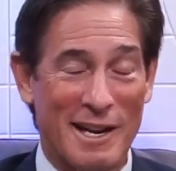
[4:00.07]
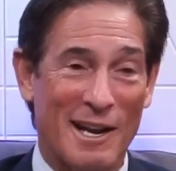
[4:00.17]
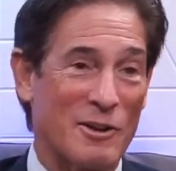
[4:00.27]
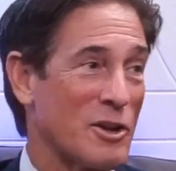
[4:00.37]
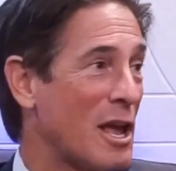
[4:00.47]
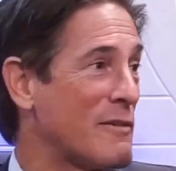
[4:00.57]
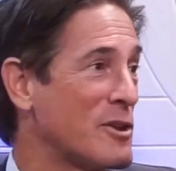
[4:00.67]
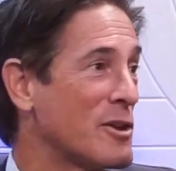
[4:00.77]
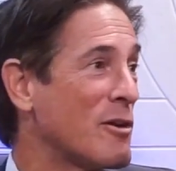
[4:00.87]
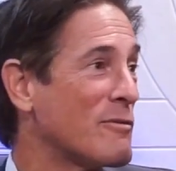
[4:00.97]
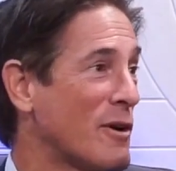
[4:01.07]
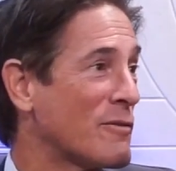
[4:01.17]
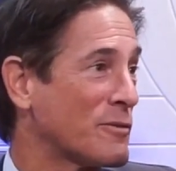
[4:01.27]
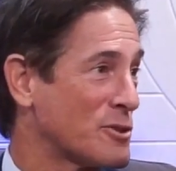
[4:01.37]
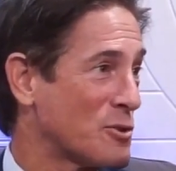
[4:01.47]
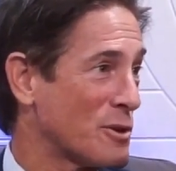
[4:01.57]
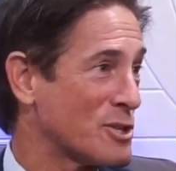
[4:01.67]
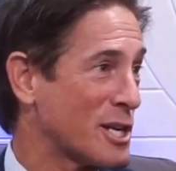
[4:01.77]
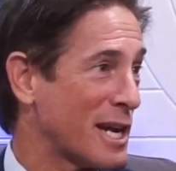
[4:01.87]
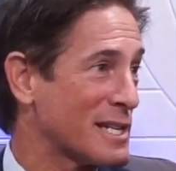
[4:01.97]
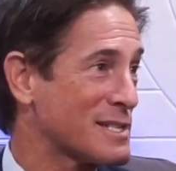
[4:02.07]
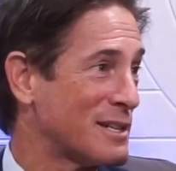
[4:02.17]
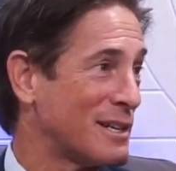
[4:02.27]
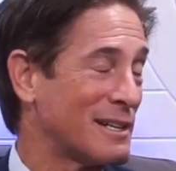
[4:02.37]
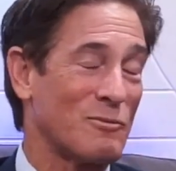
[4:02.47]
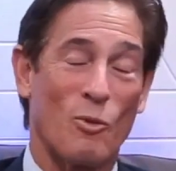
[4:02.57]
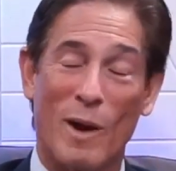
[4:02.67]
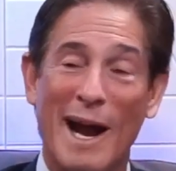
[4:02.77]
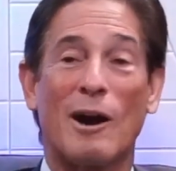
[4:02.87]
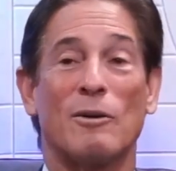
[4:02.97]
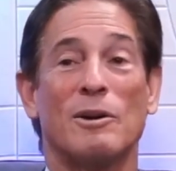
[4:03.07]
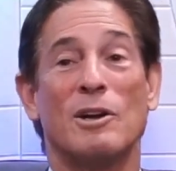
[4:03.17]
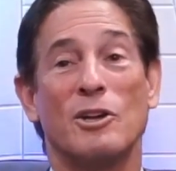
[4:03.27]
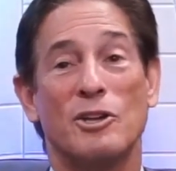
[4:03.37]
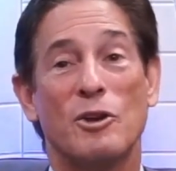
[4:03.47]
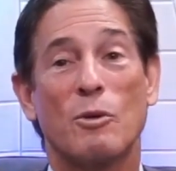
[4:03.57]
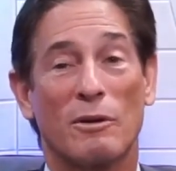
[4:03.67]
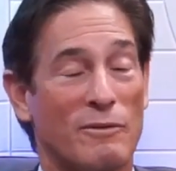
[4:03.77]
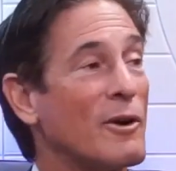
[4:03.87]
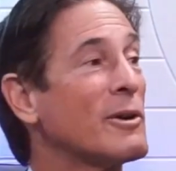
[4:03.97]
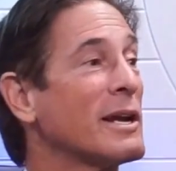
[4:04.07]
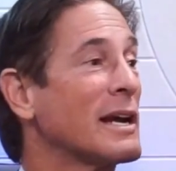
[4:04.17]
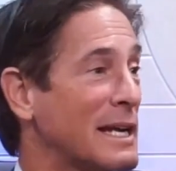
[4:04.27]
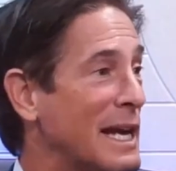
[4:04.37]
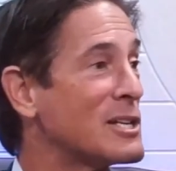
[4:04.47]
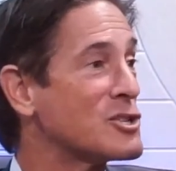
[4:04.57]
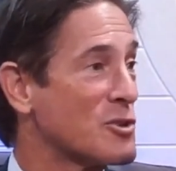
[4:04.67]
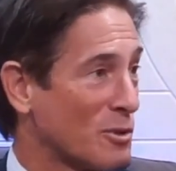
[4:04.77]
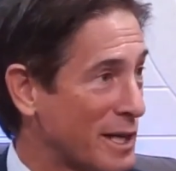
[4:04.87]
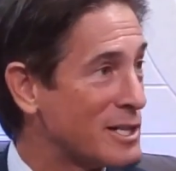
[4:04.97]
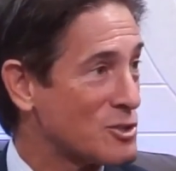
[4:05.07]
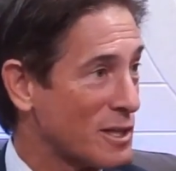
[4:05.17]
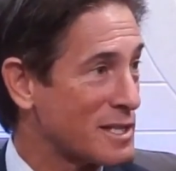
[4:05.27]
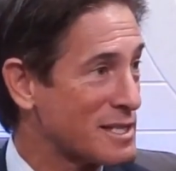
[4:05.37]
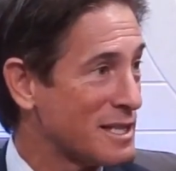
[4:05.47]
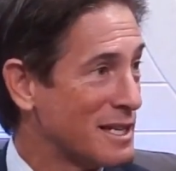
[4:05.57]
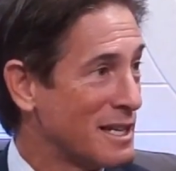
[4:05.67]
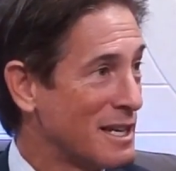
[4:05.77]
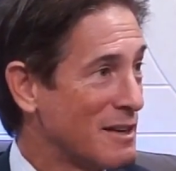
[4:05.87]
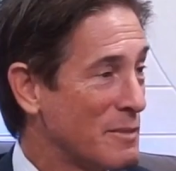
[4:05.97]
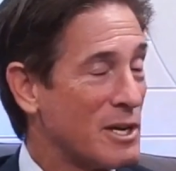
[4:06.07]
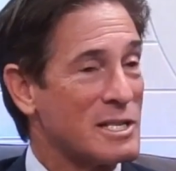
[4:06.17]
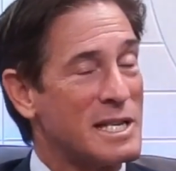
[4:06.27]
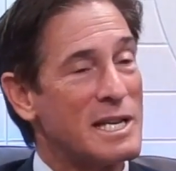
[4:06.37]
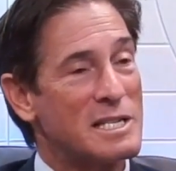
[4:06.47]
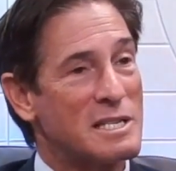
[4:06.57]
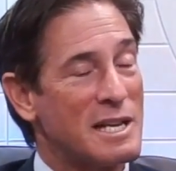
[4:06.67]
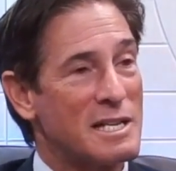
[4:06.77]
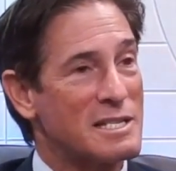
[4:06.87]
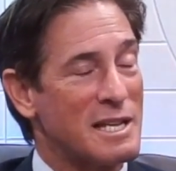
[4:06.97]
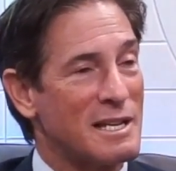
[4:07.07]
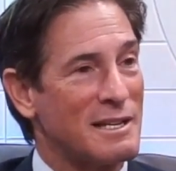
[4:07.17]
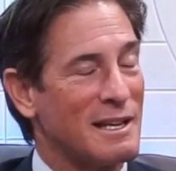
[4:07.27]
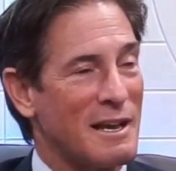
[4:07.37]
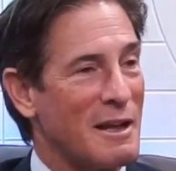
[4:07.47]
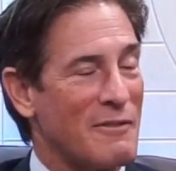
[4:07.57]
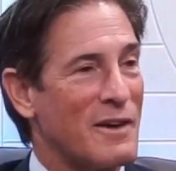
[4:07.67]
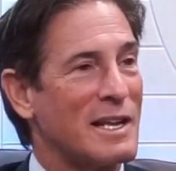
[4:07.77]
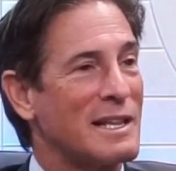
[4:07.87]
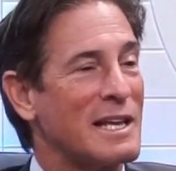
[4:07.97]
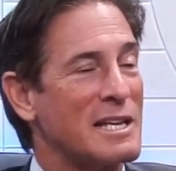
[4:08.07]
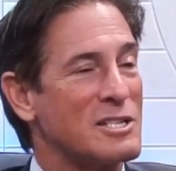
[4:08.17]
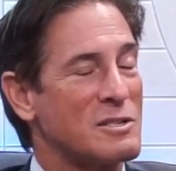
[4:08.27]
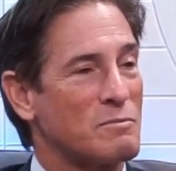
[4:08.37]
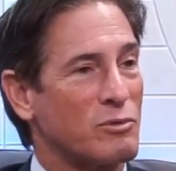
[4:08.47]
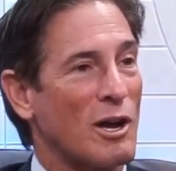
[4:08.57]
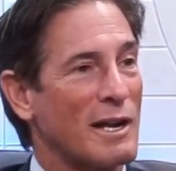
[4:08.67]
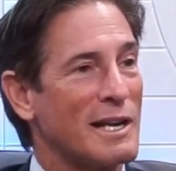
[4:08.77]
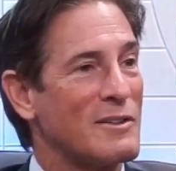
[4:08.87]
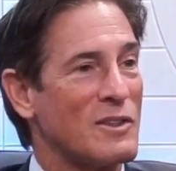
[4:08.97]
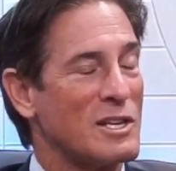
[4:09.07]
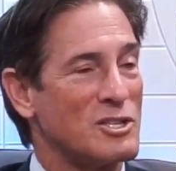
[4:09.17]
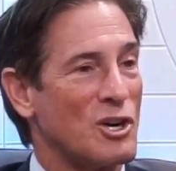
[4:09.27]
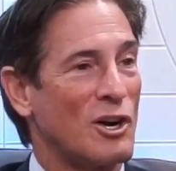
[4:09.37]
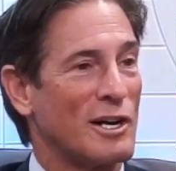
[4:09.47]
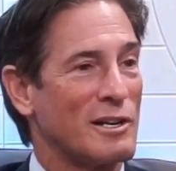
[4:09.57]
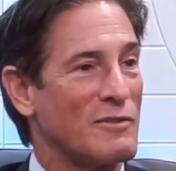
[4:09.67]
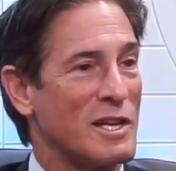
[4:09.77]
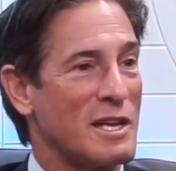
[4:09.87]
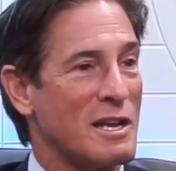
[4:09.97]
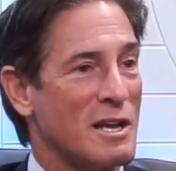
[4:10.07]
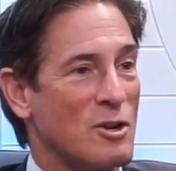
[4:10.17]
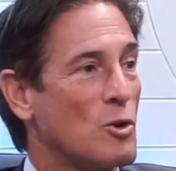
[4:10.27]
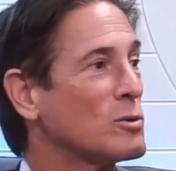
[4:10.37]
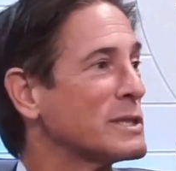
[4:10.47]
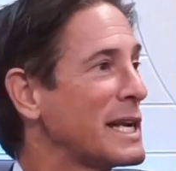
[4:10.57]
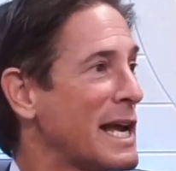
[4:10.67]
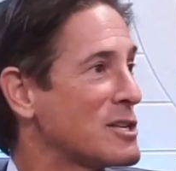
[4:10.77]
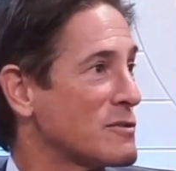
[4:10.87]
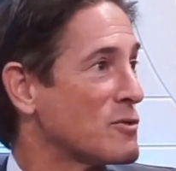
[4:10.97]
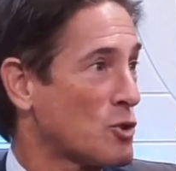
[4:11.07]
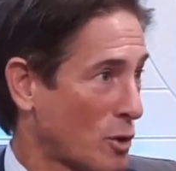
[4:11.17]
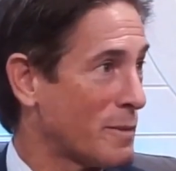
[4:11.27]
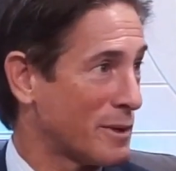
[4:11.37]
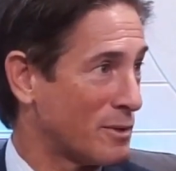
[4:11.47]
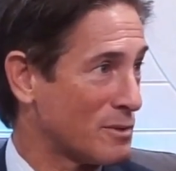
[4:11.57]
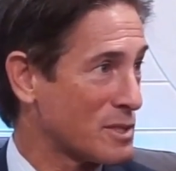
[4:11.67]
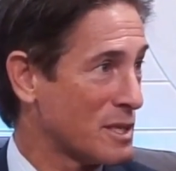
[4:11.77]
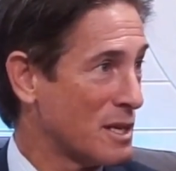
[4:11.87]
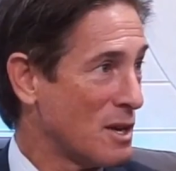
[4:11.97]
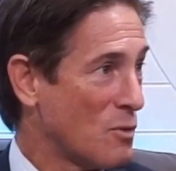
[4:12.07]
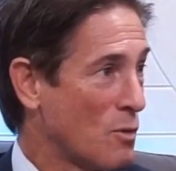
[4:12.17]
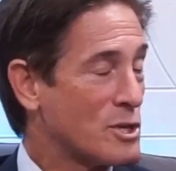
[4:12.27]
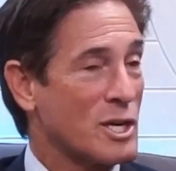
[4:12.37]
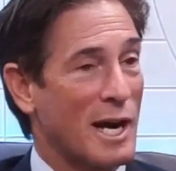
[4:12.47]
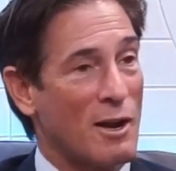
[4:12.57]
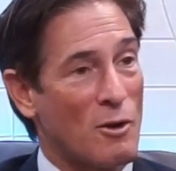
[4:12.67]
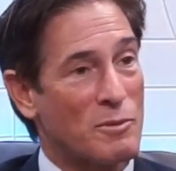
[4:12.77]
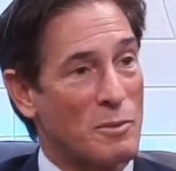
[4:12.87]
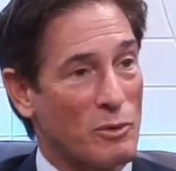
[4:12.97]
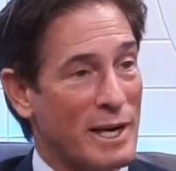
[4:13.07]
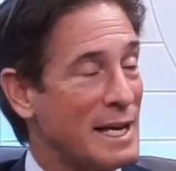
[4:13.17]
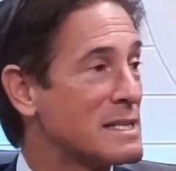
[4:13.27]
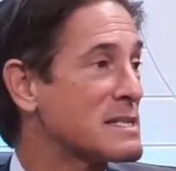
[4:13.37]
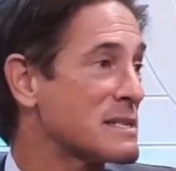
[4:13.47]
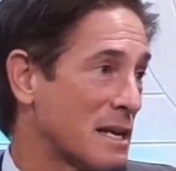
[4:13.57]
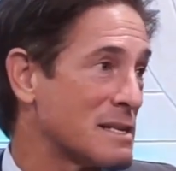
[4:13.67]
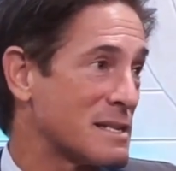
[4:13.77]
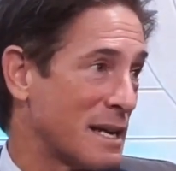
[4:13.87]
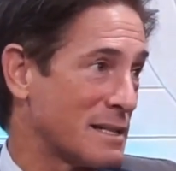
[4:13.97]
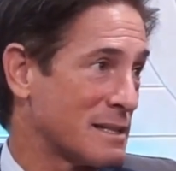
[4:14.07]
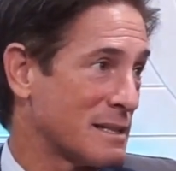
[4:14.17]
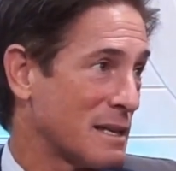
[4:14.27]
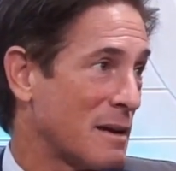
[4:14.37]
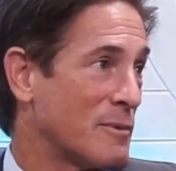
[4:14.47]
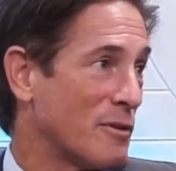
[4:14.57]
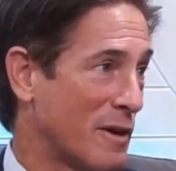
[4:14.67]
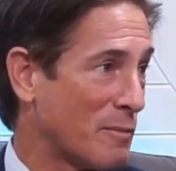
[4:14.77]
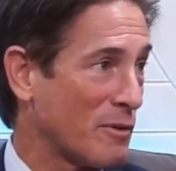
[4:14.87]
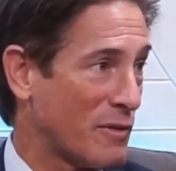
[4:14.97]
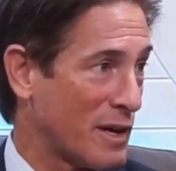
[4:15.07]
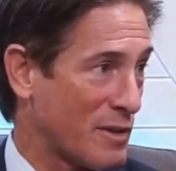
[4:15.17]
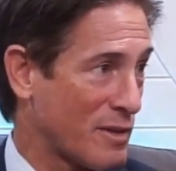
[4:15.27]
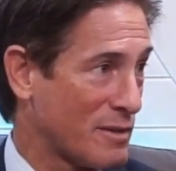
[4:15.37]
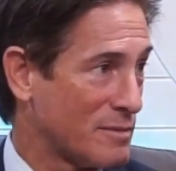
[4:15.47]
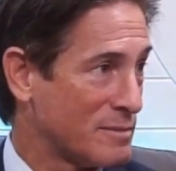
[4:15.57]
now, if you don't vote for George Gascon, wow, you are voting against your interest. Because he is, if anything, he's brought in the dawn of the golden age of criminals, which I hope to bring its sunset come November 5th.